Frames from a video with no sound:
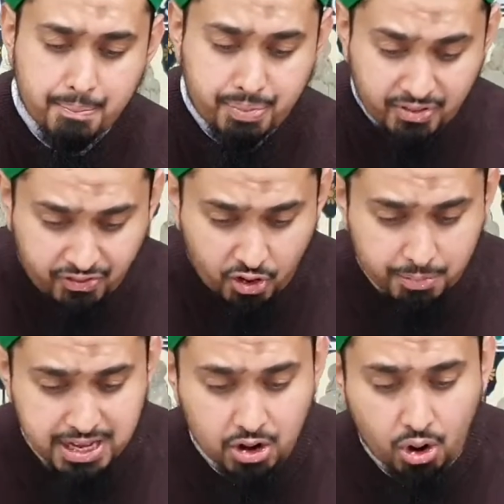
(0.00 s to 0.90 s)

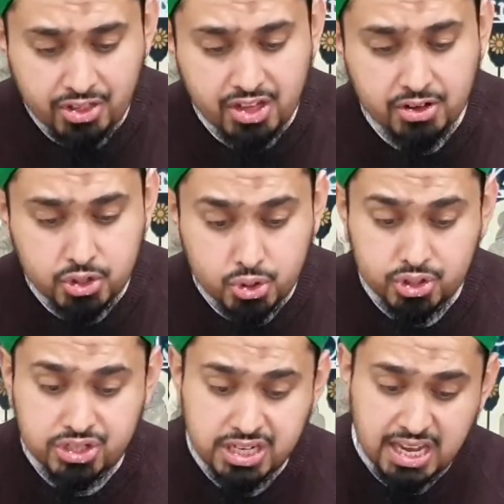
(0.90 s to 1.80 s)
performing other
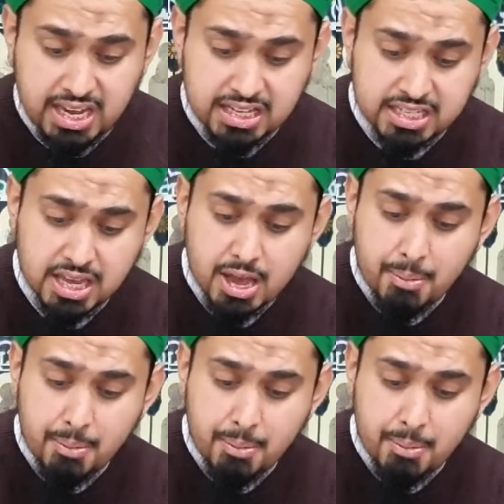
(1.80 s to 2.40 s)
good deeds.